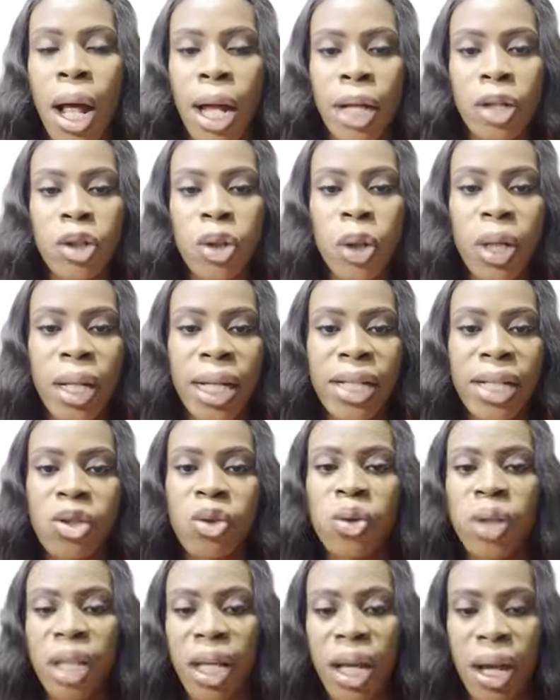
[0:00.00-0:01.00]
dollar to
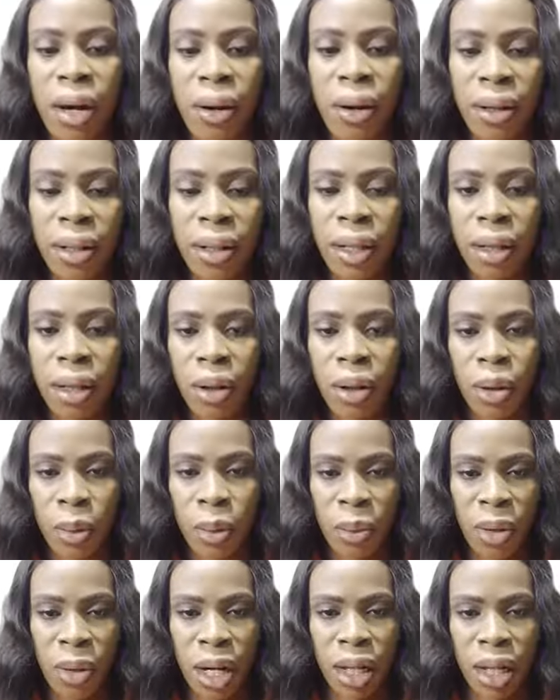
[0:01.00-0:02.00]
naira,
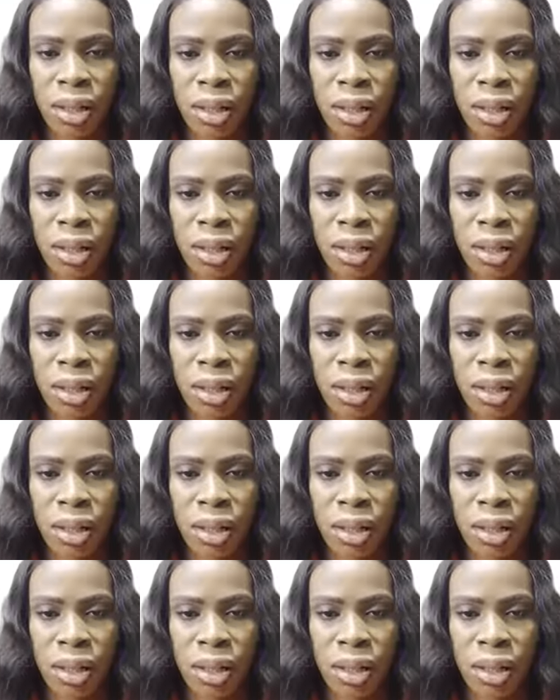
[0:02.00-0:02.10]
right?